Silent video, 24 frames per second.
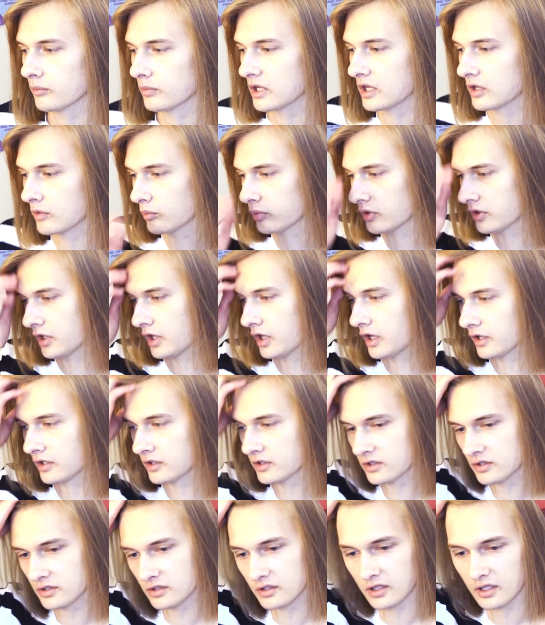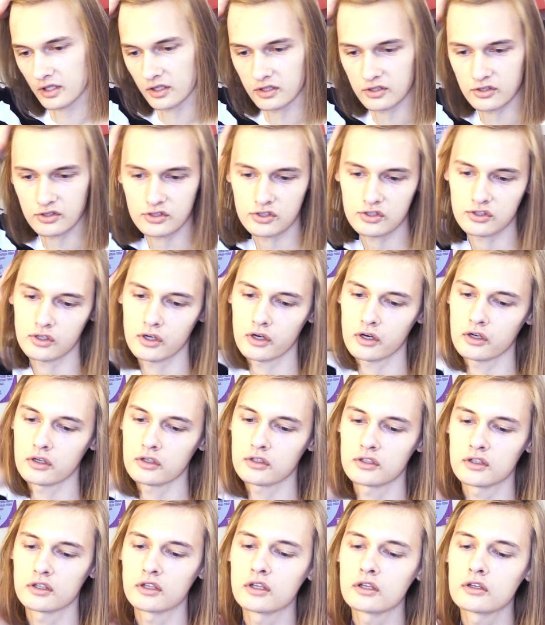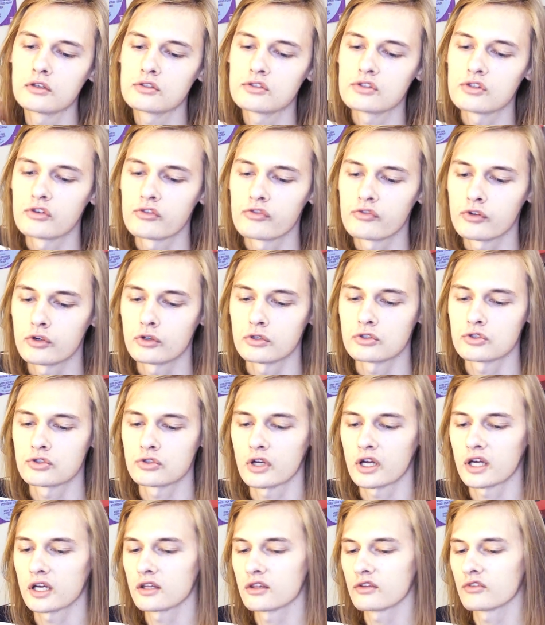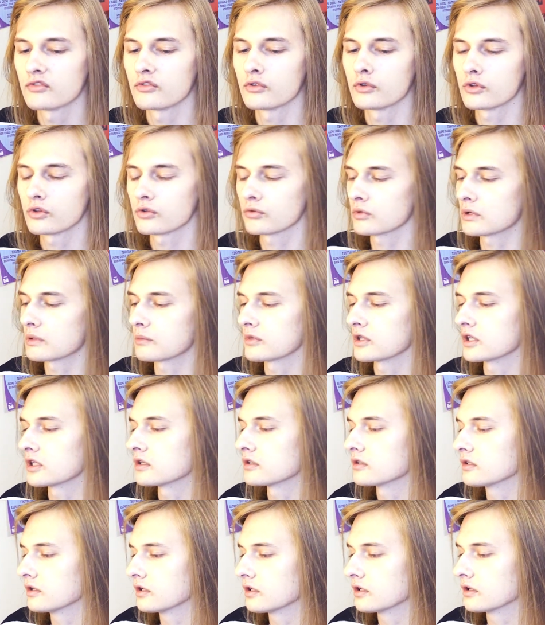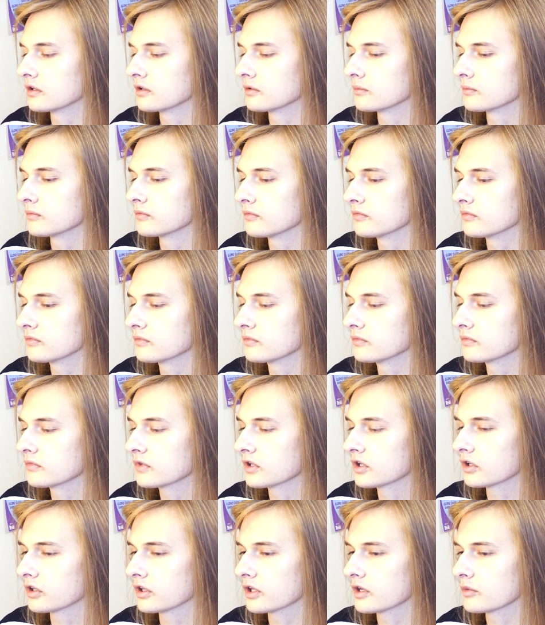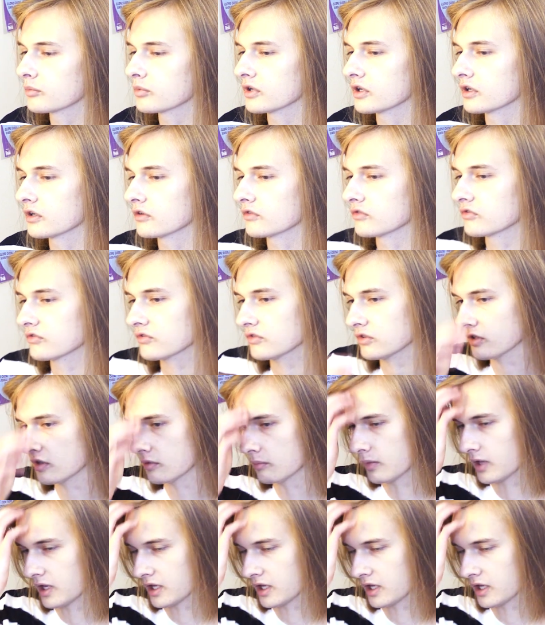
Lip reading: being plucked at the start. And here's the full track, the full 3-minute clip of the